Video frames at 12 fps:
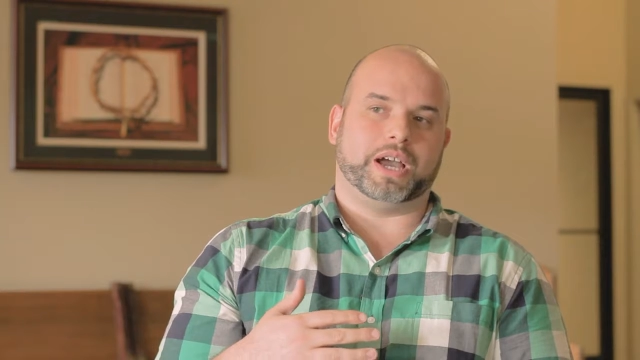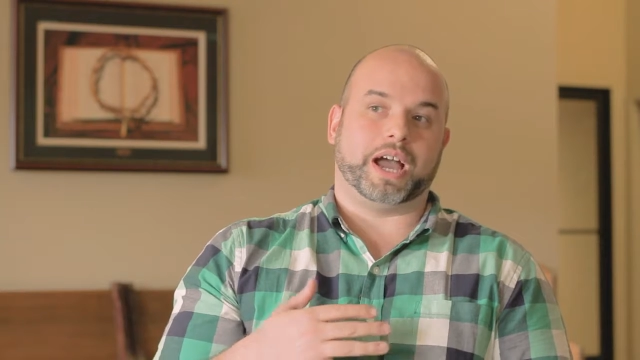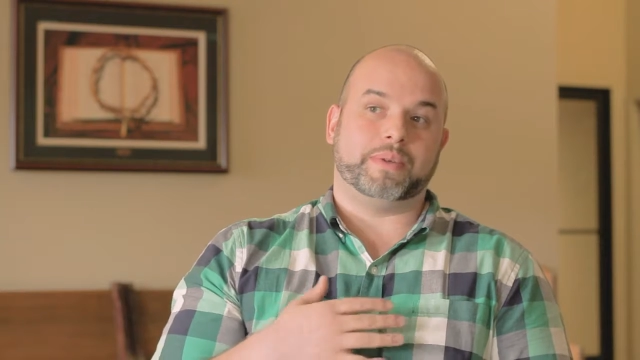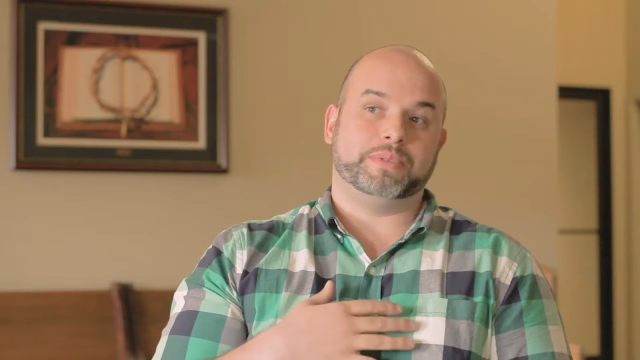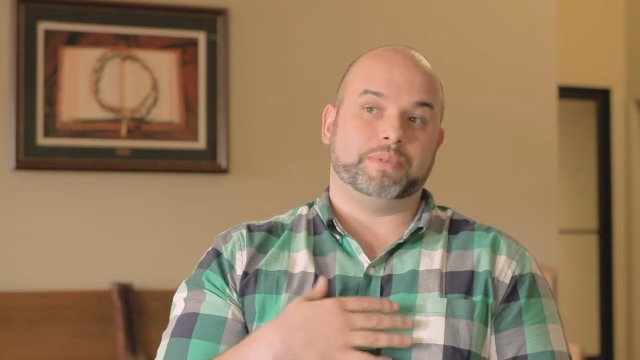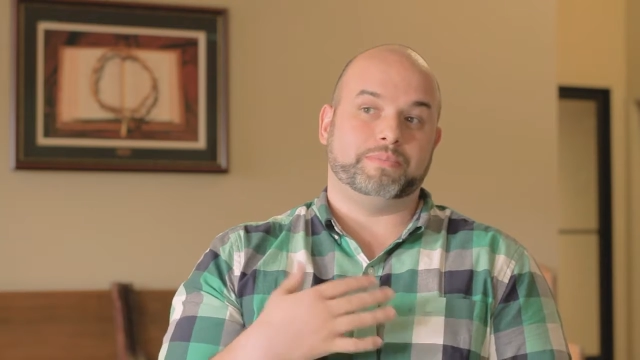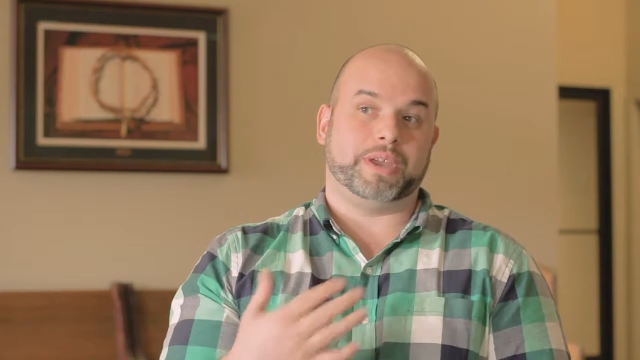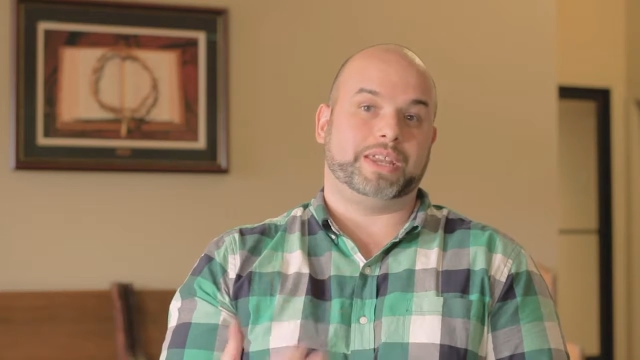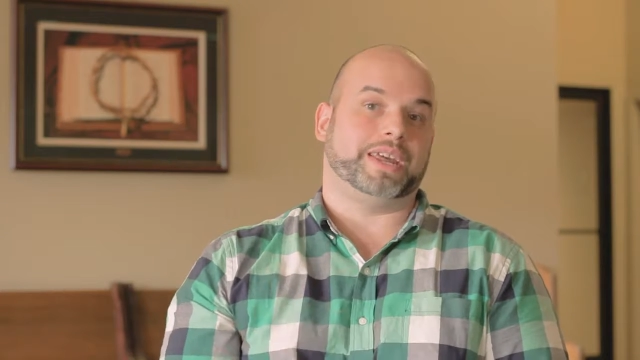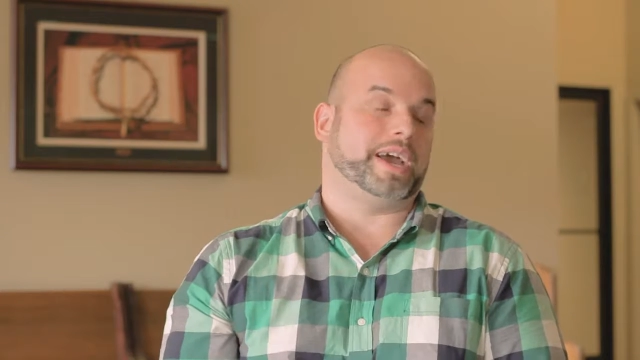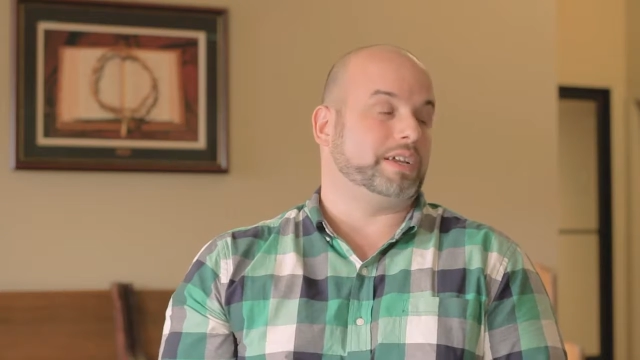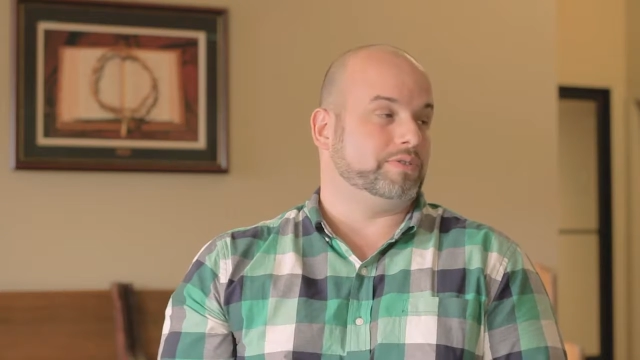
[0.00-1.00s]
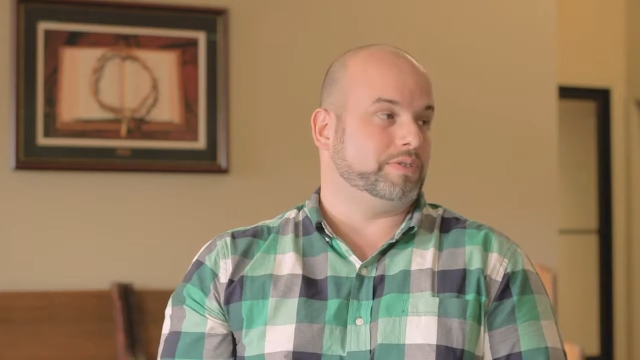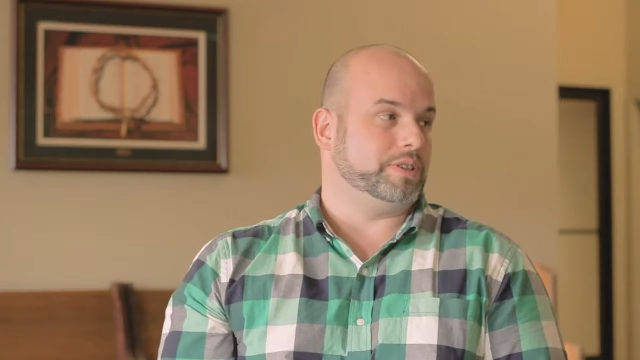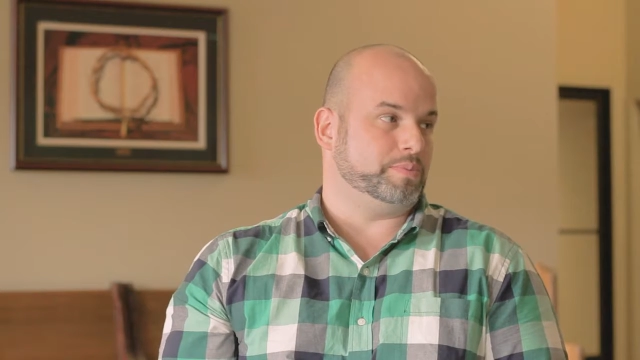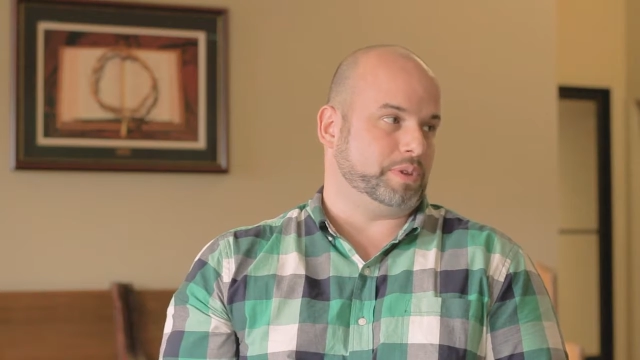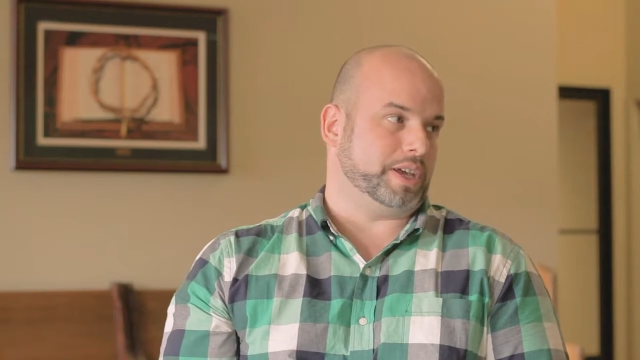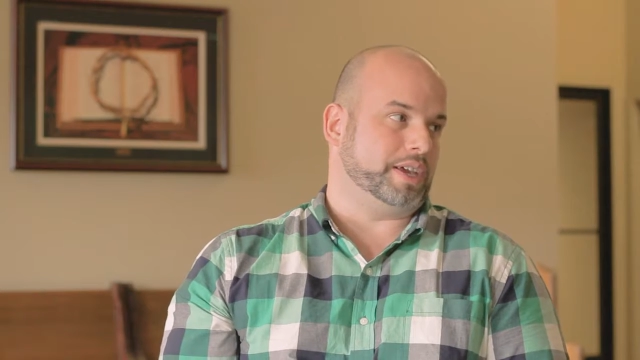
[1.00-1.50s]
I'm the main actor in the
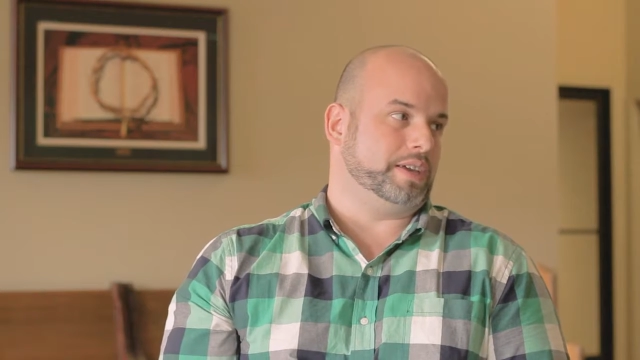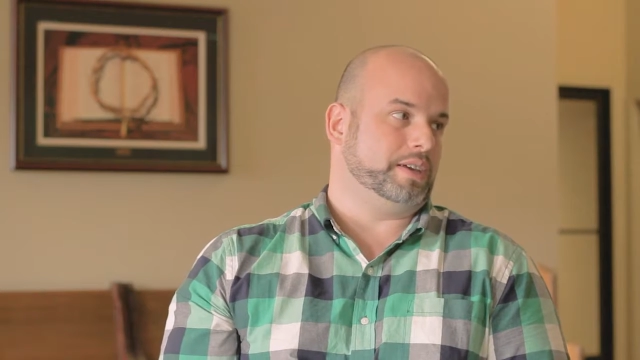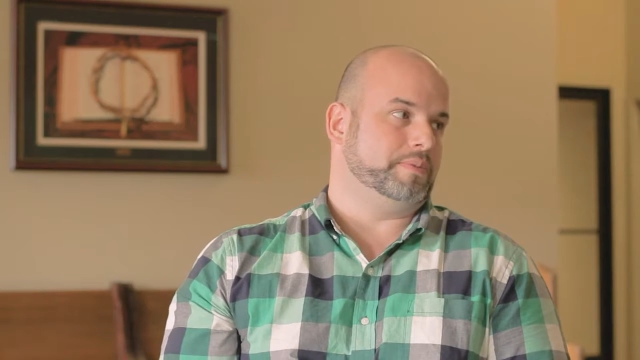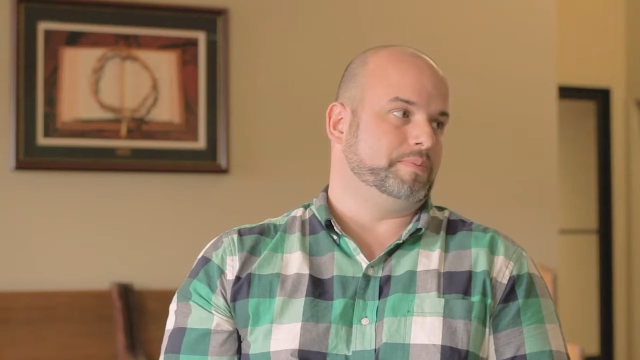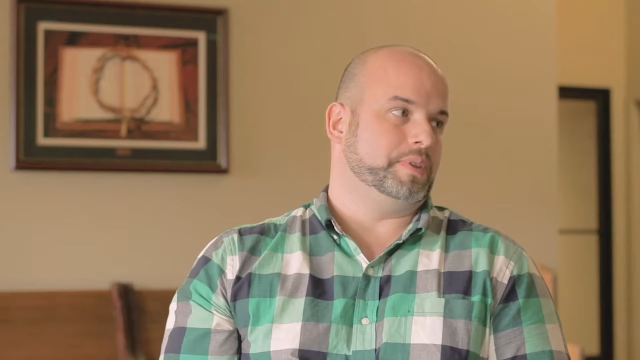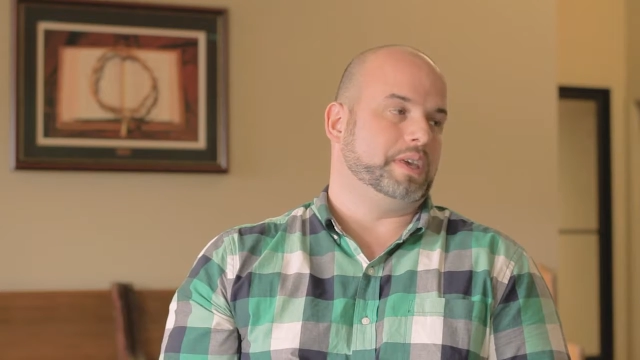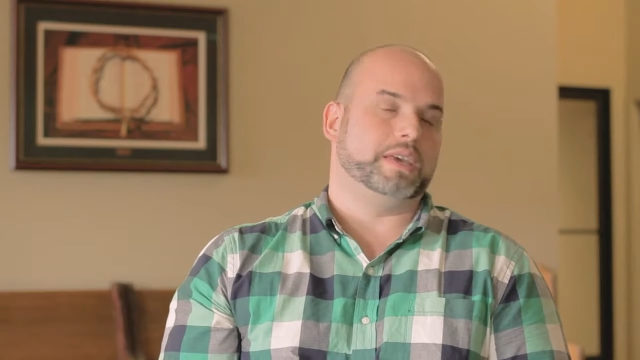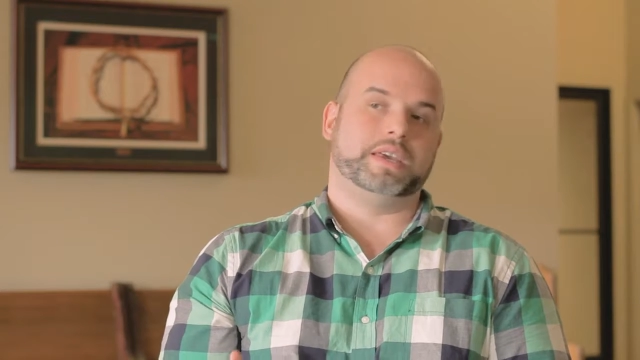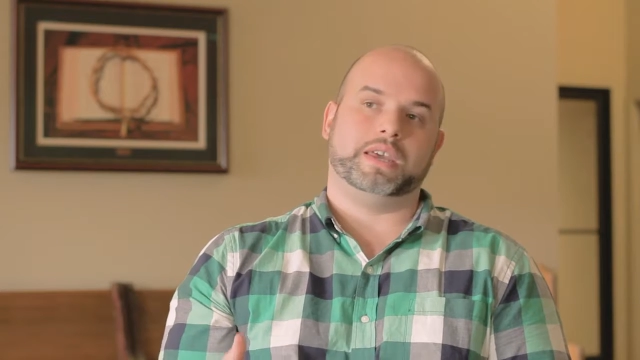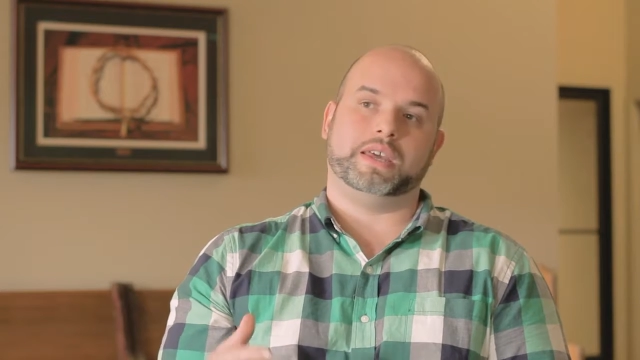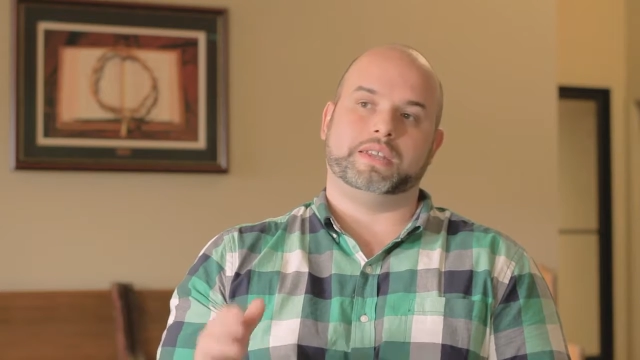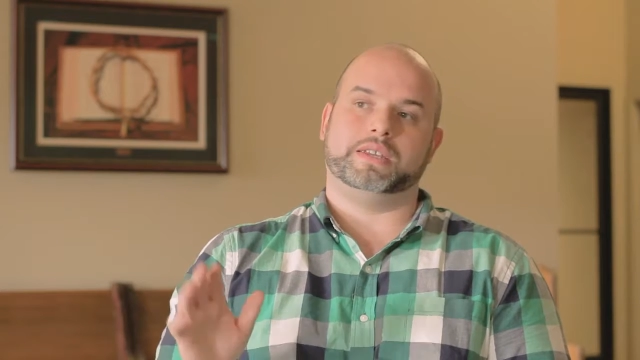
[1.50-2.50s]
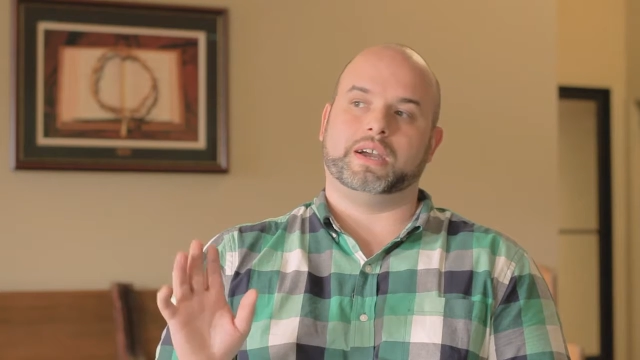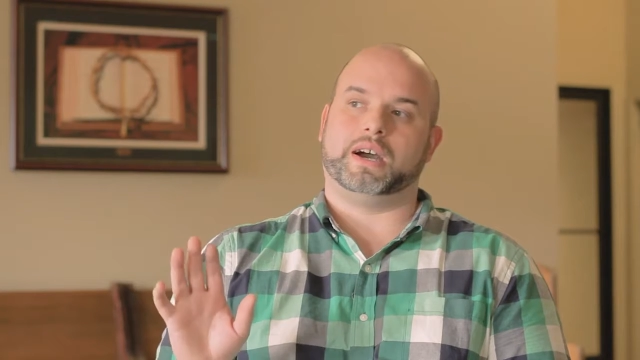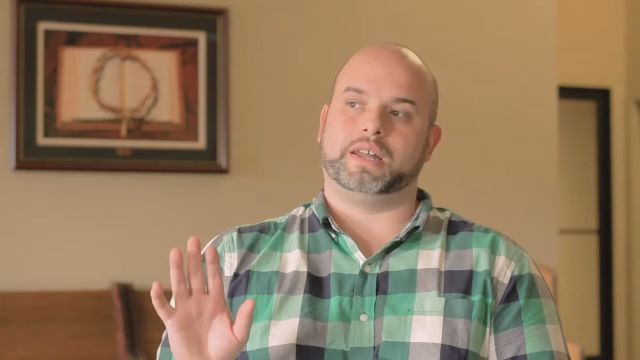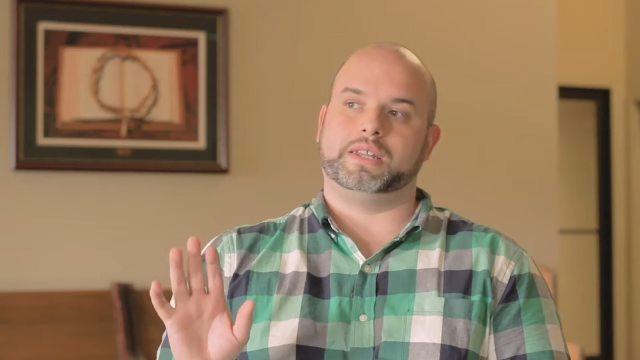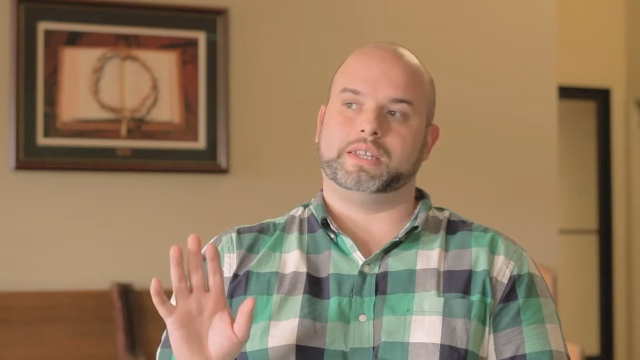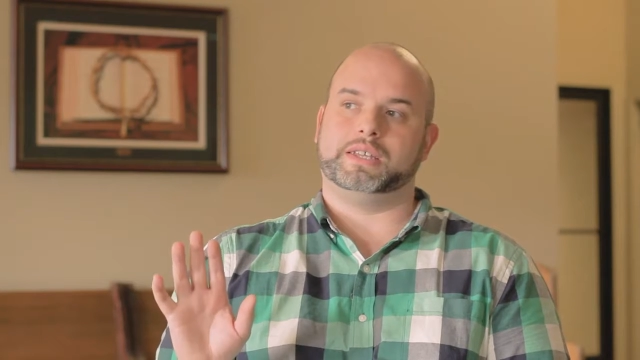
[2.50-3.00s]
play, and
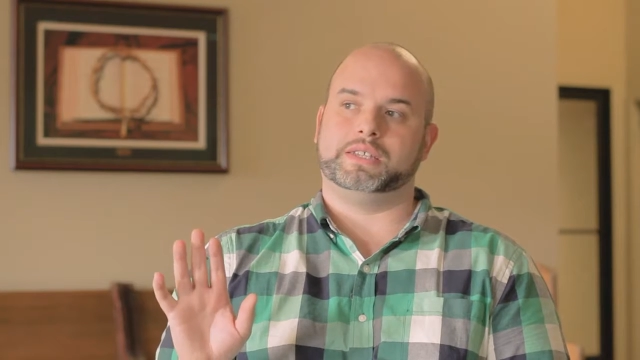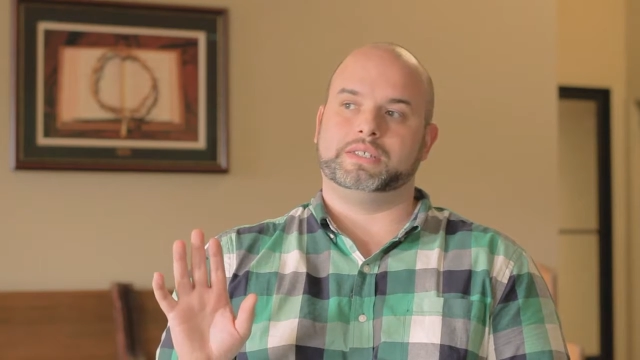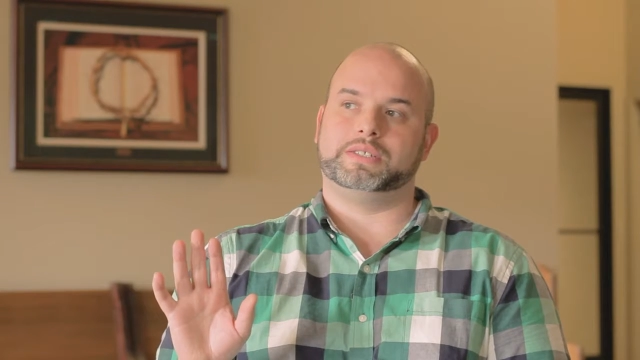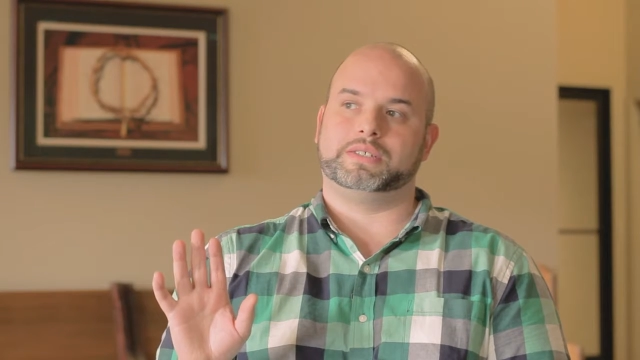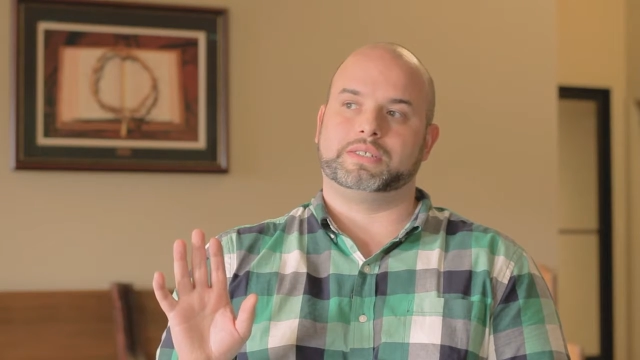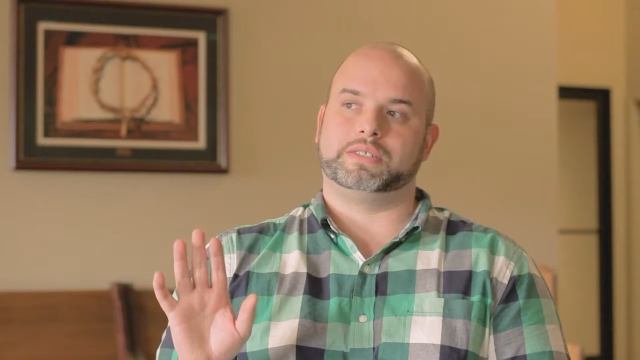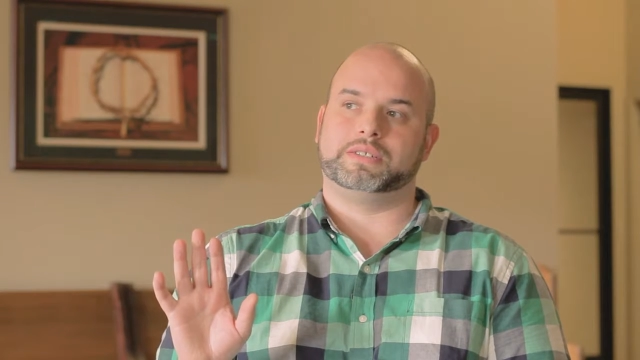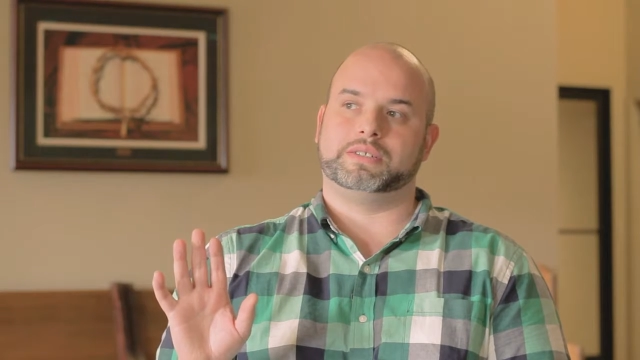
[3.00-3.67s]
God is,